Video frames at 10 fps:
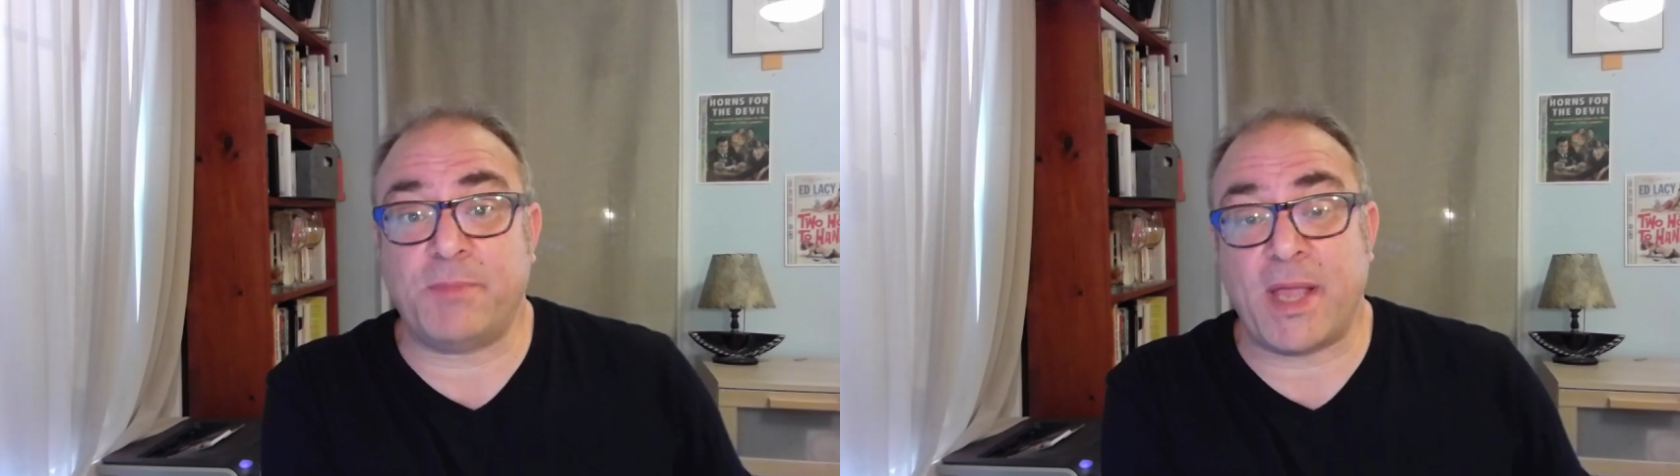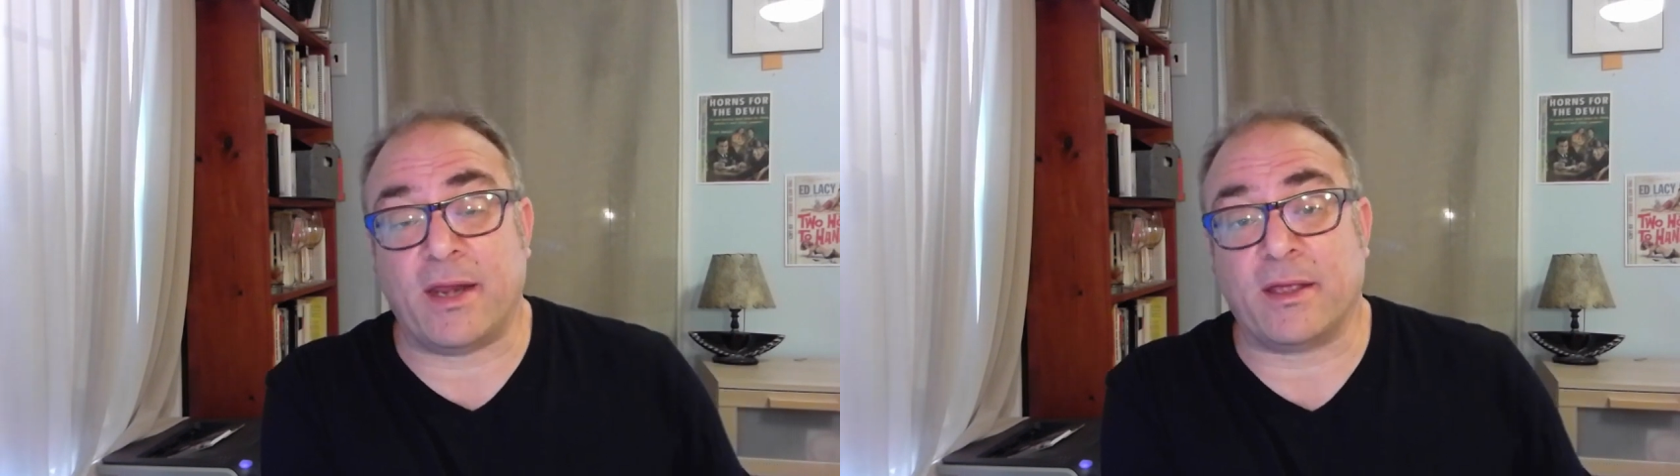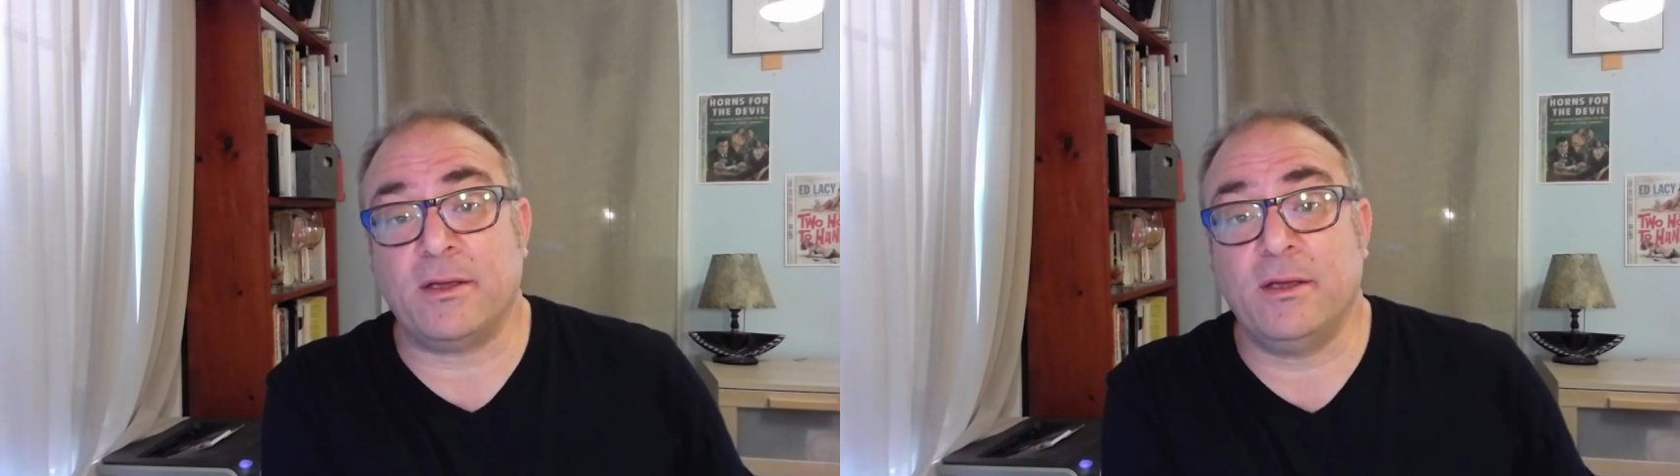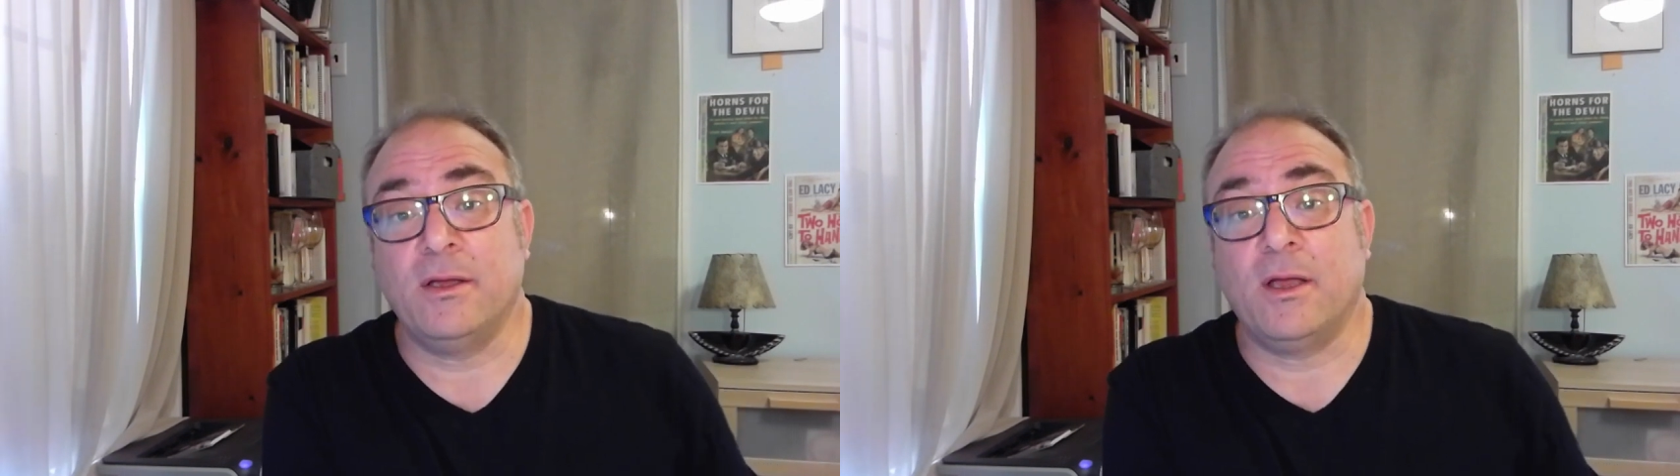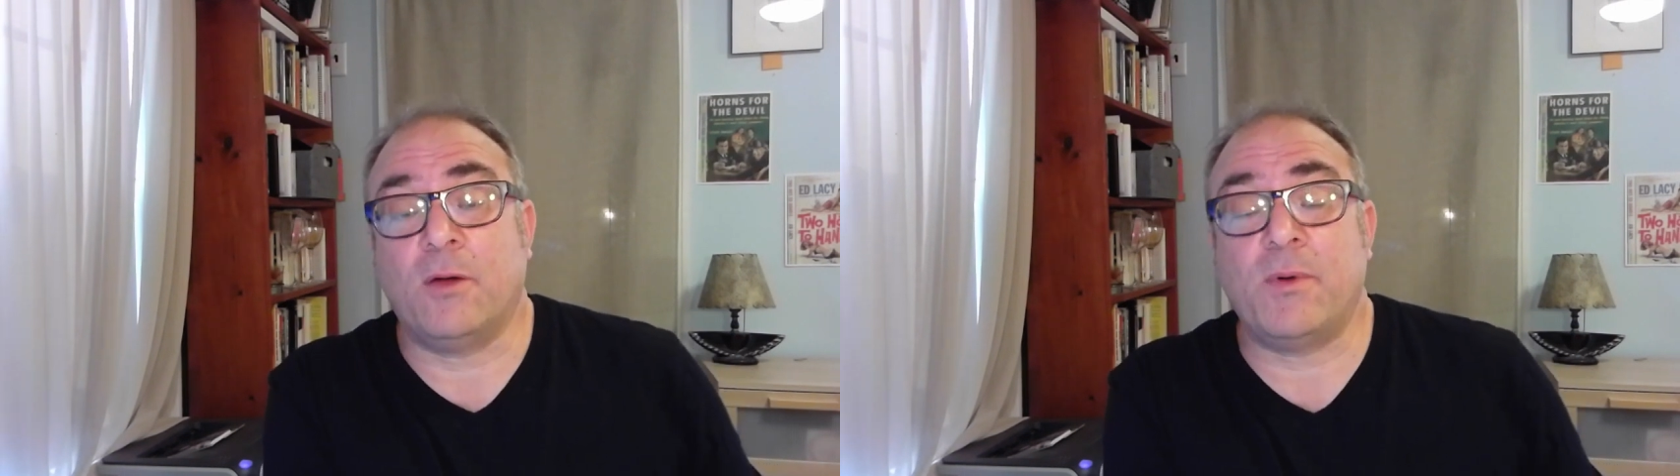panic
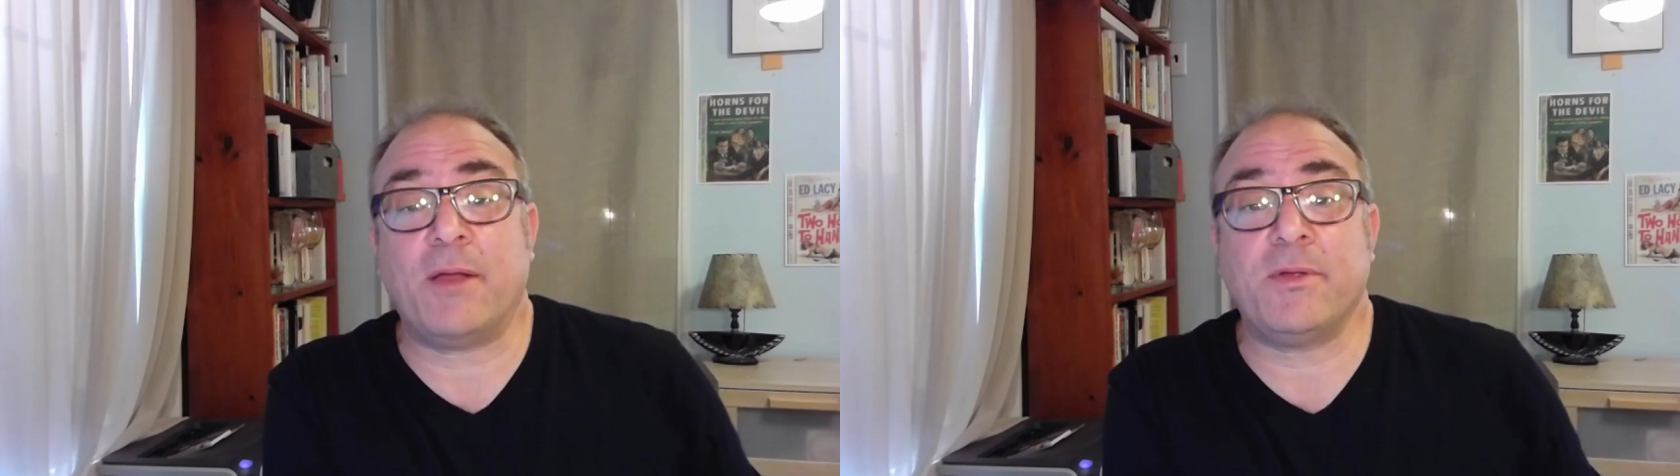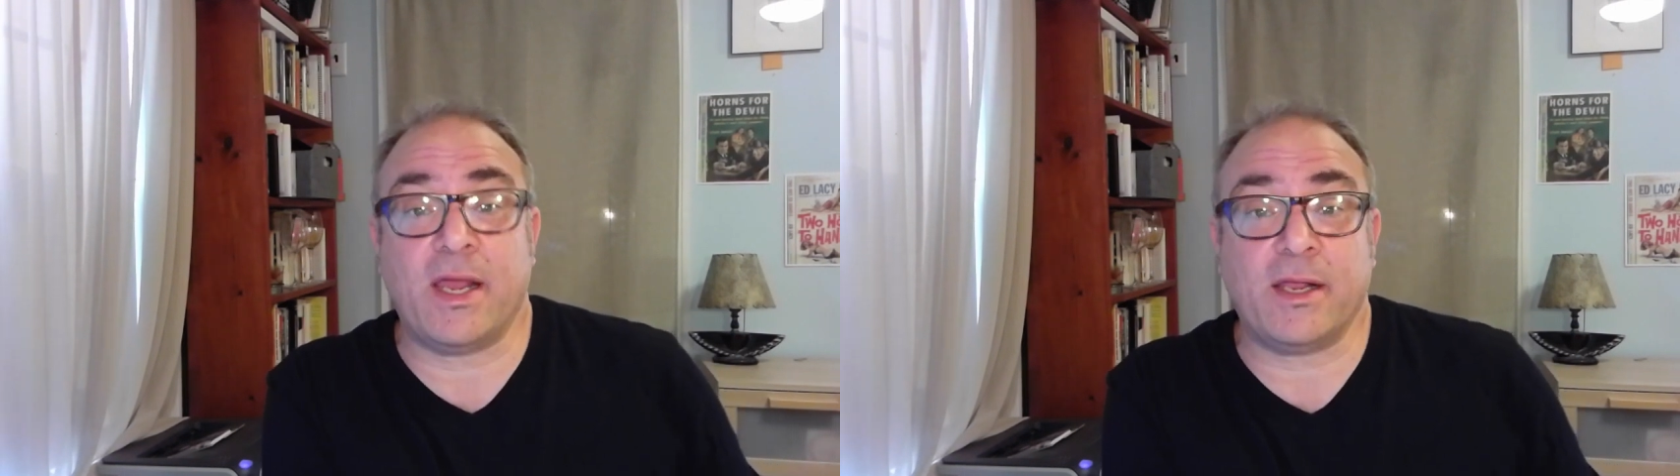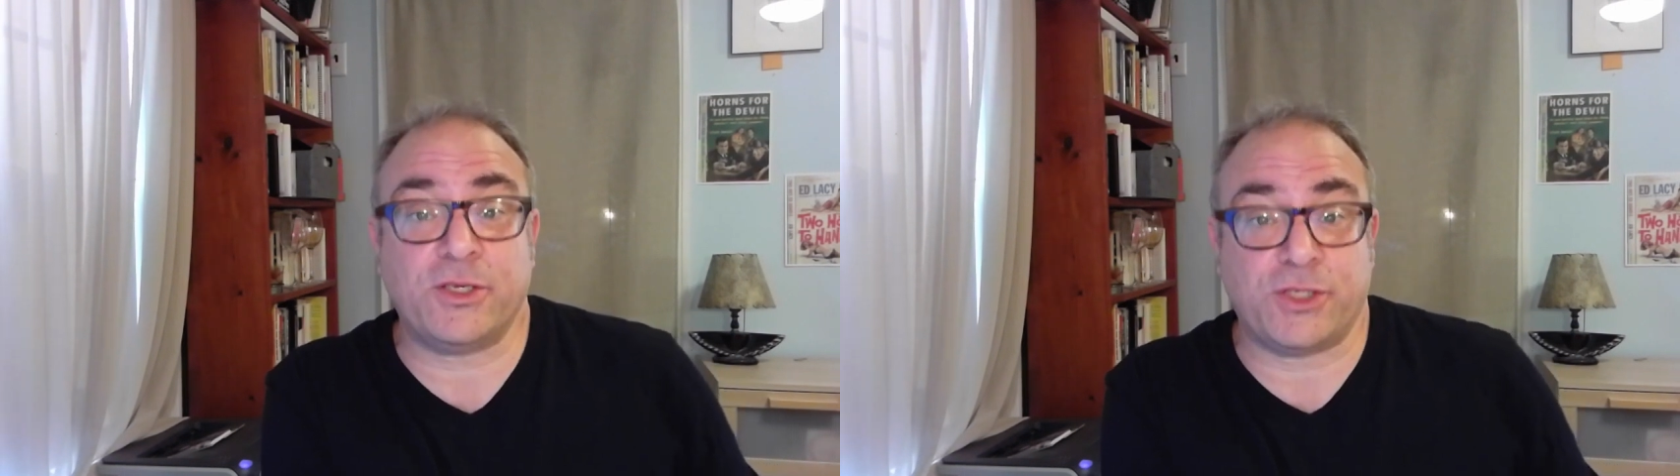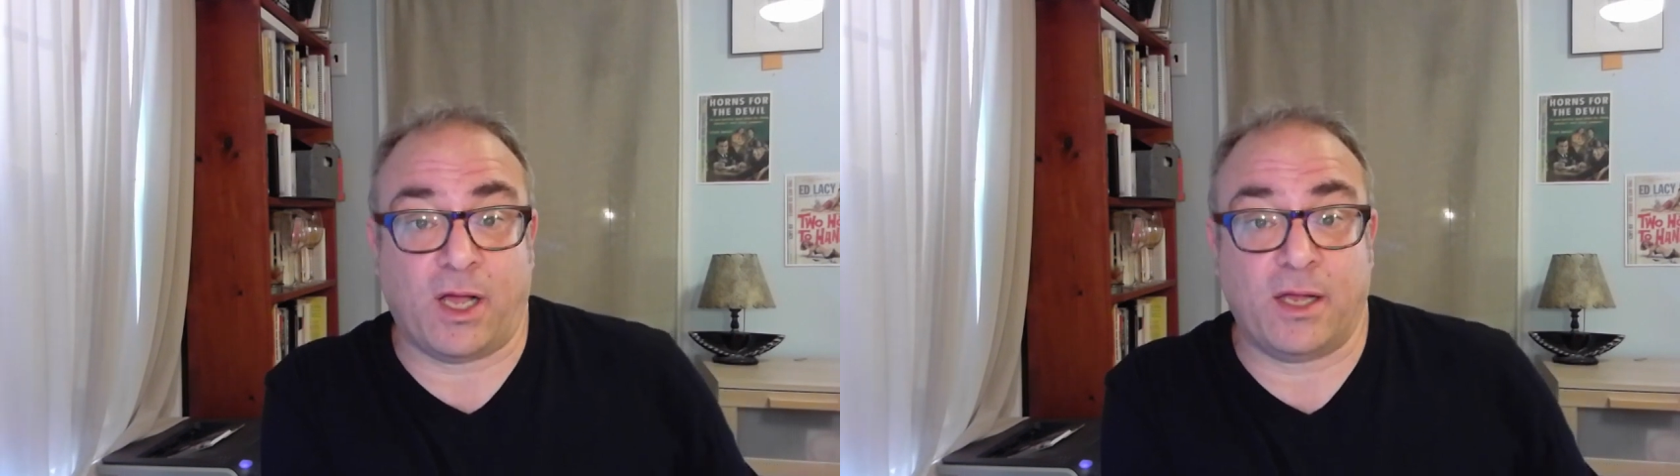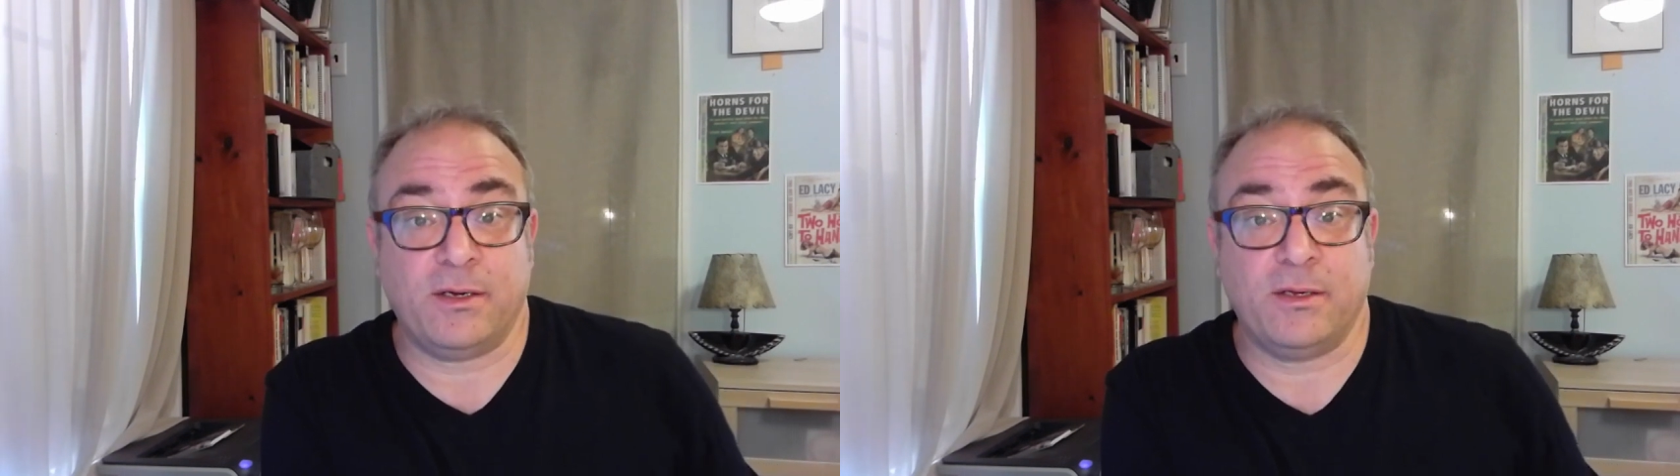around getting a shot